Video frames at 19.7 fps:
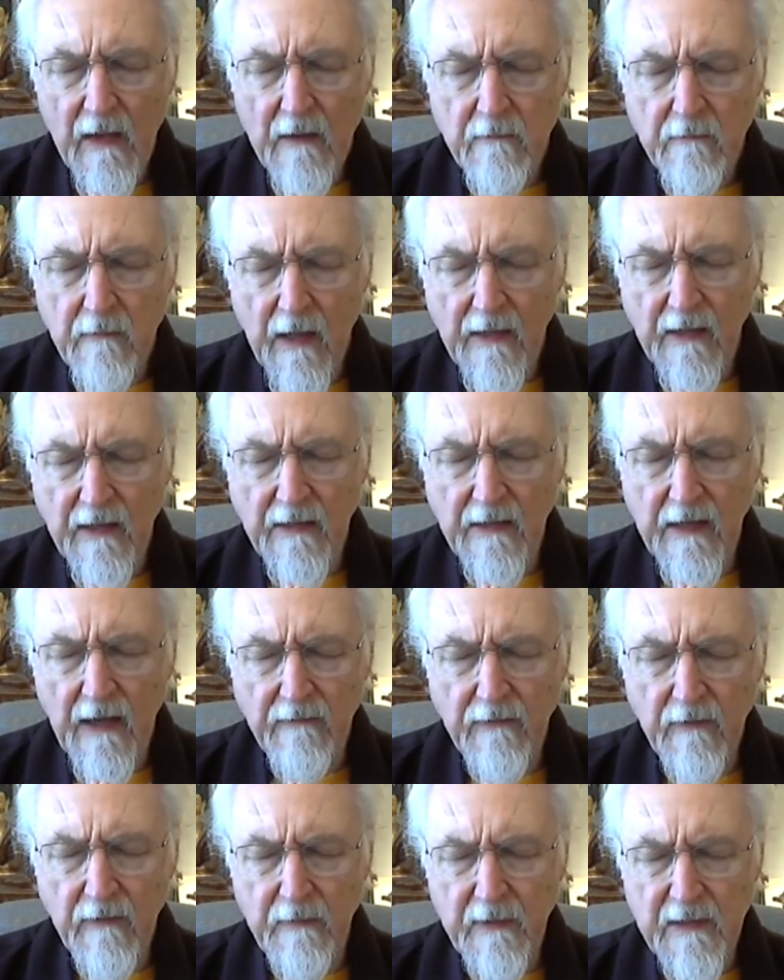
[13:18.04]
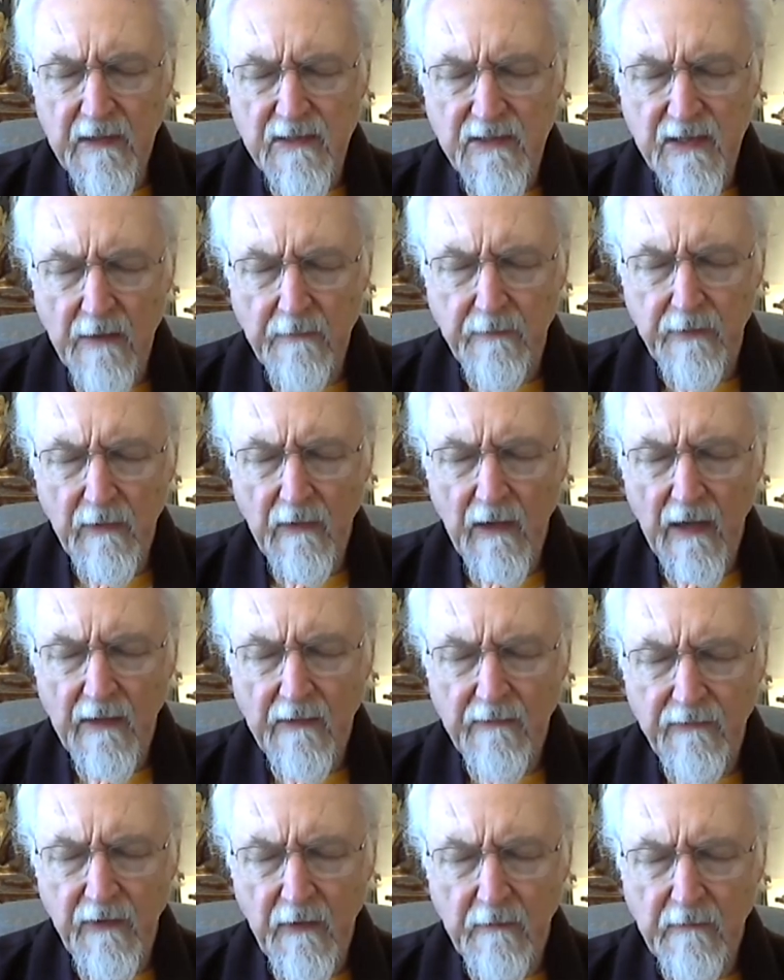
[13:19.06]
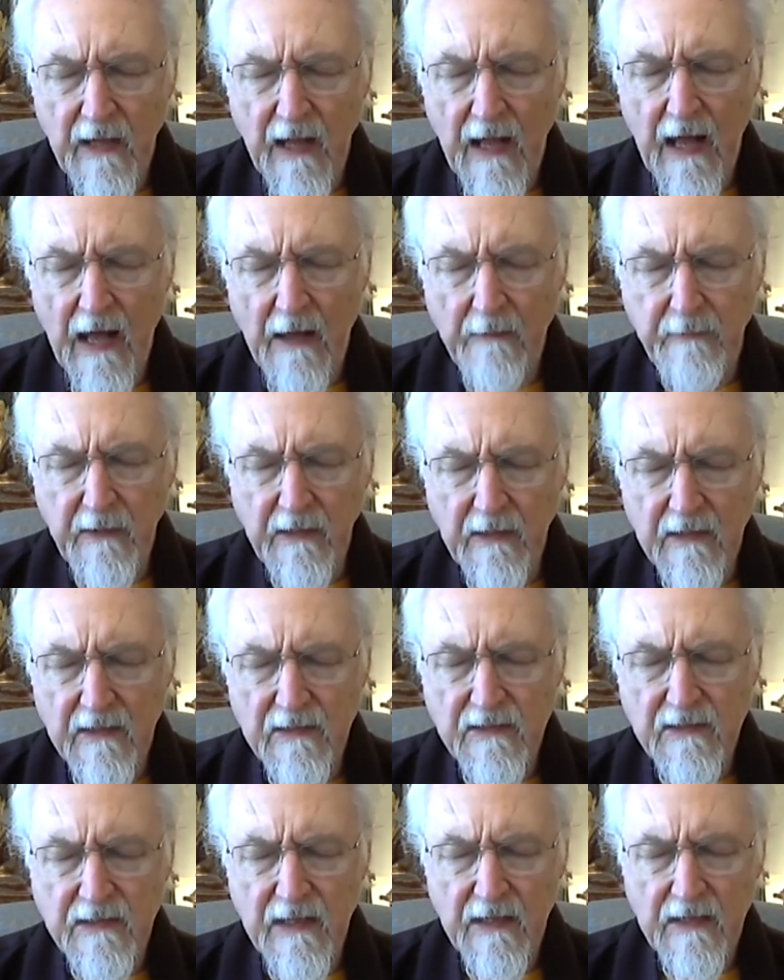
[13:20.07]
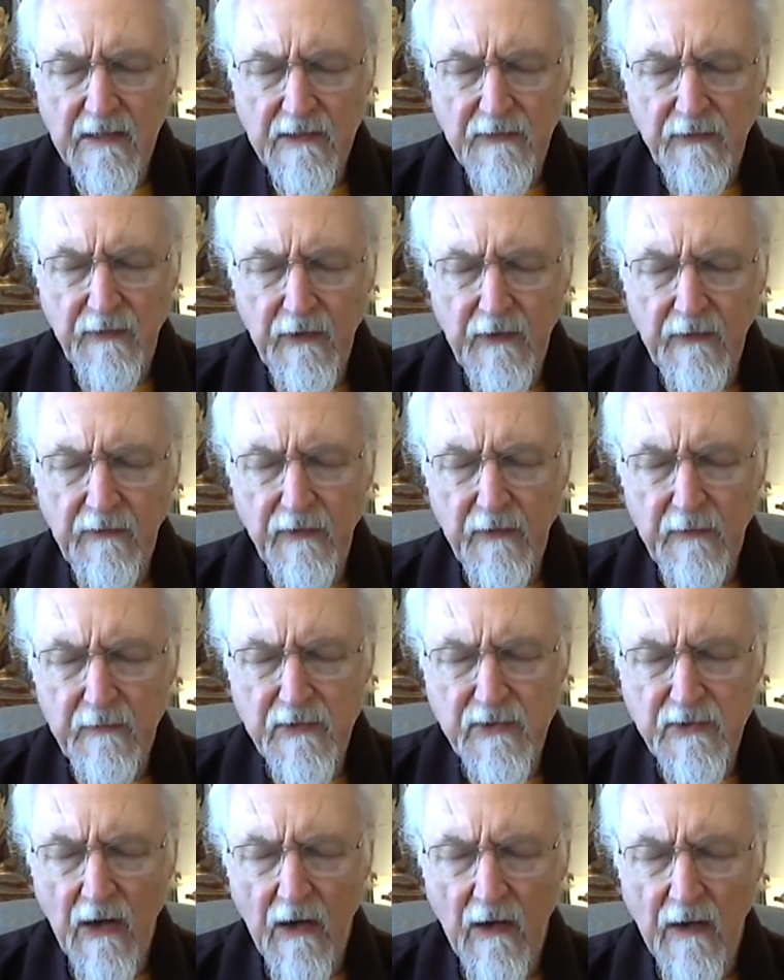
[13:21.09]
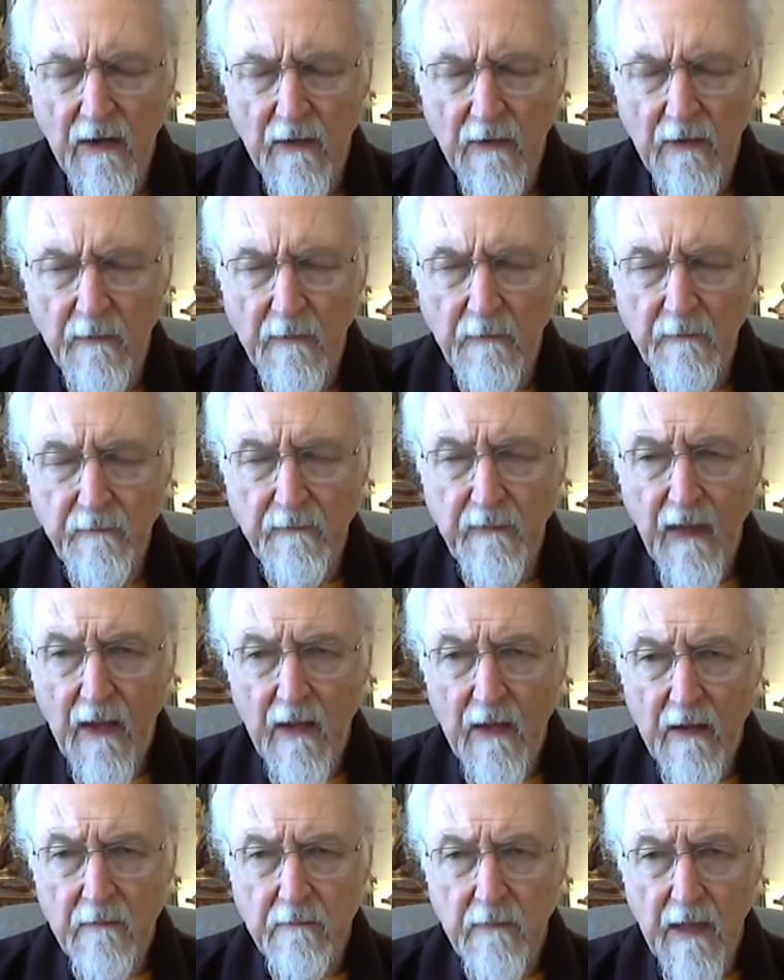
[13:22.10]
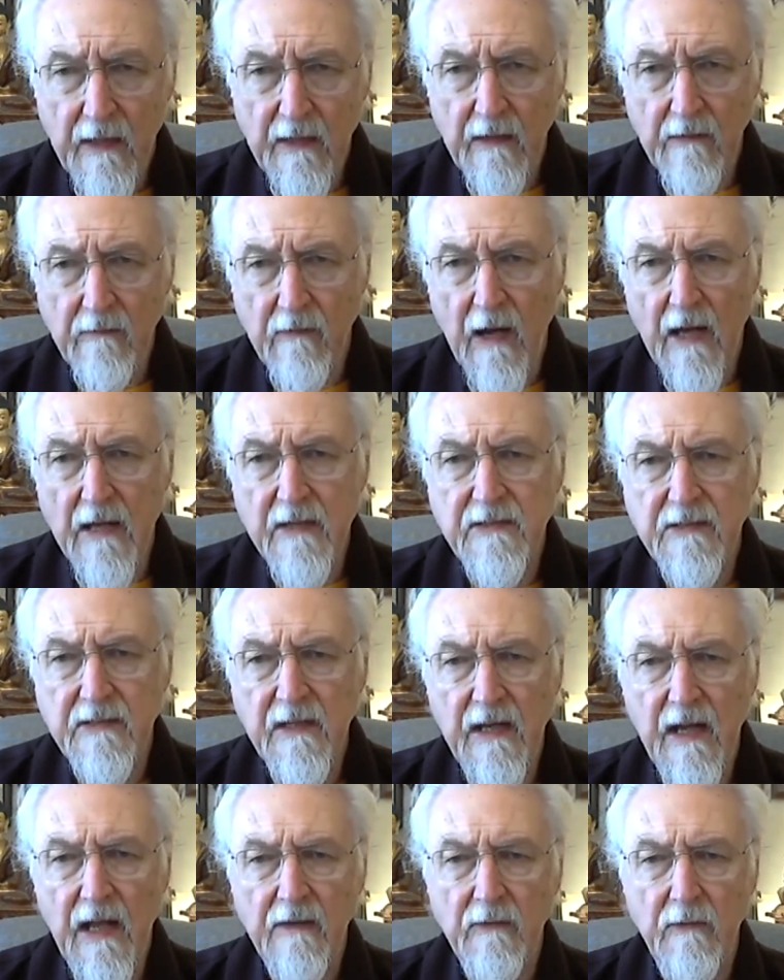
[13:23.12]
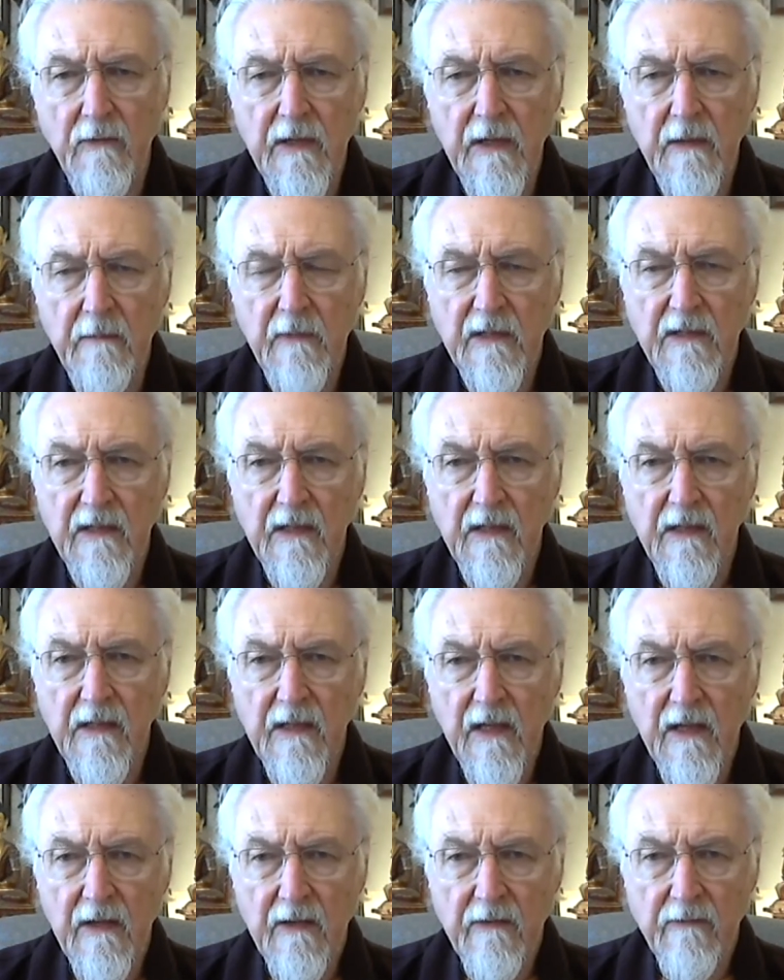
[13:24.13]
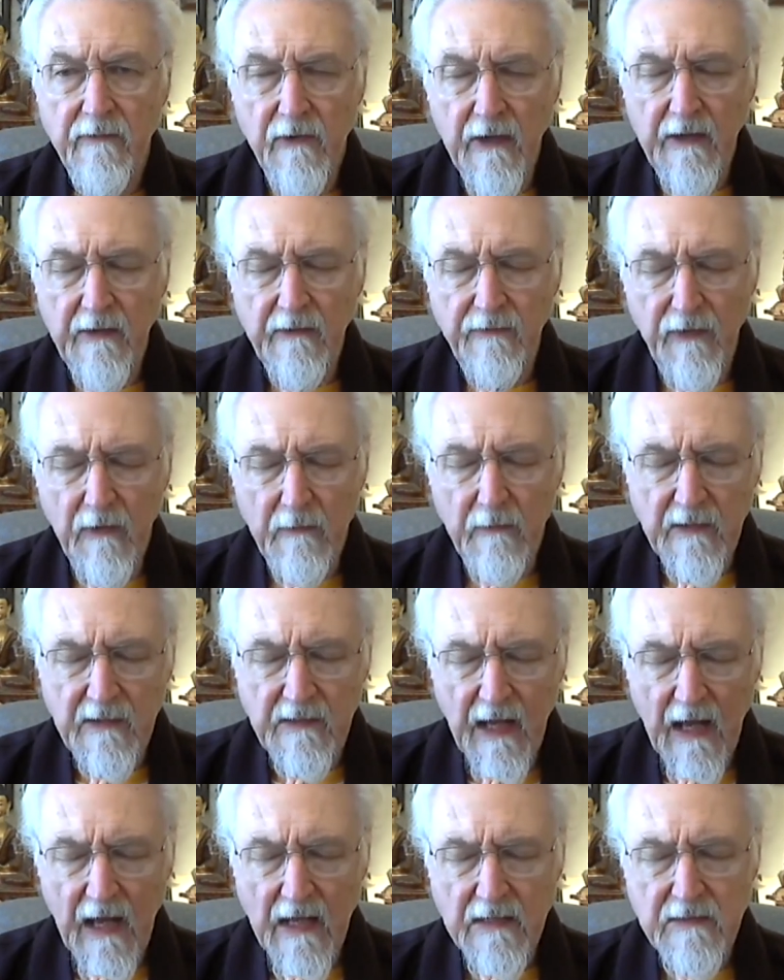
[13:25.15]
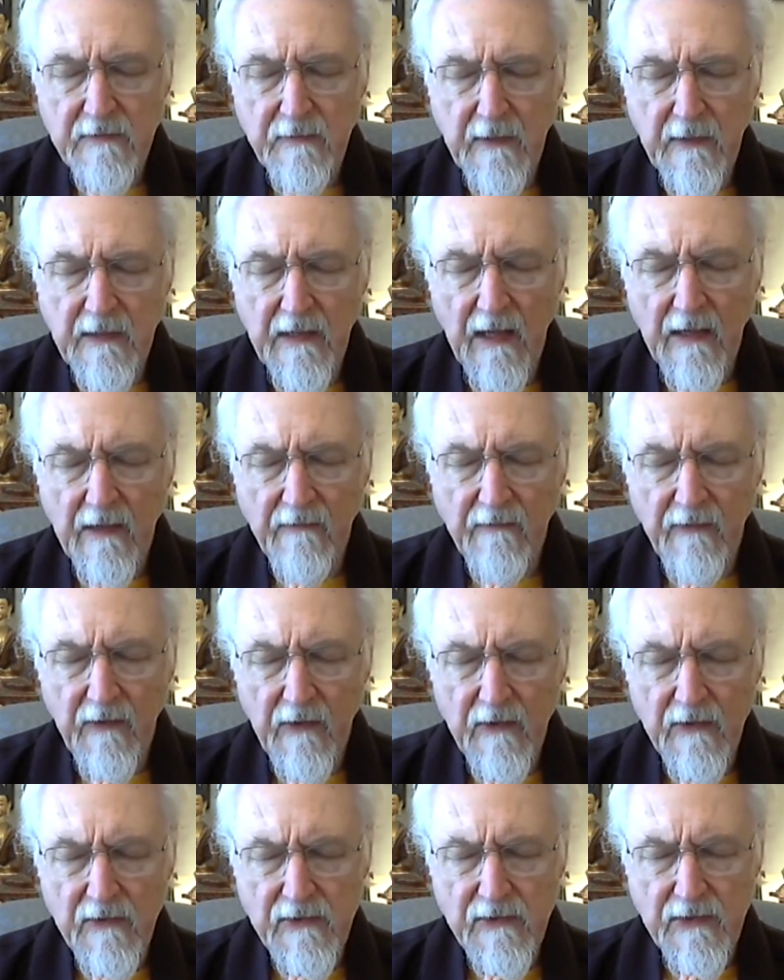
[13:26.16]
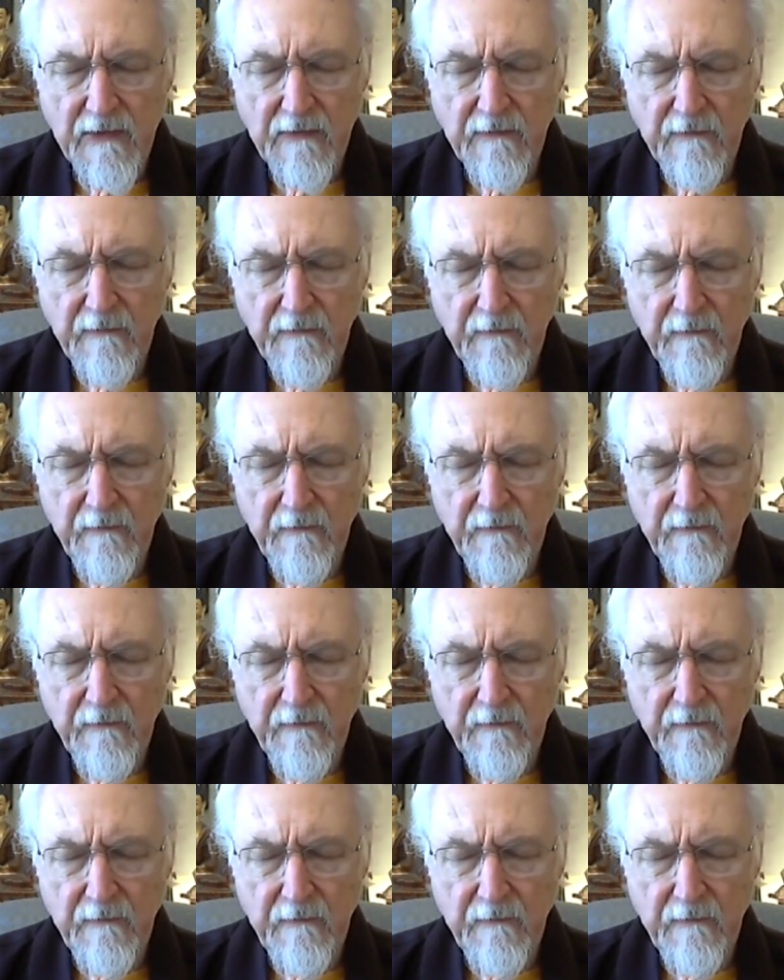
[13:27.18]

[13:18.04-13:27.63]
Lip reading: May they never be separated from the happiness that is free from sorrow. May they rest in equanimity, free from attachment and aversion.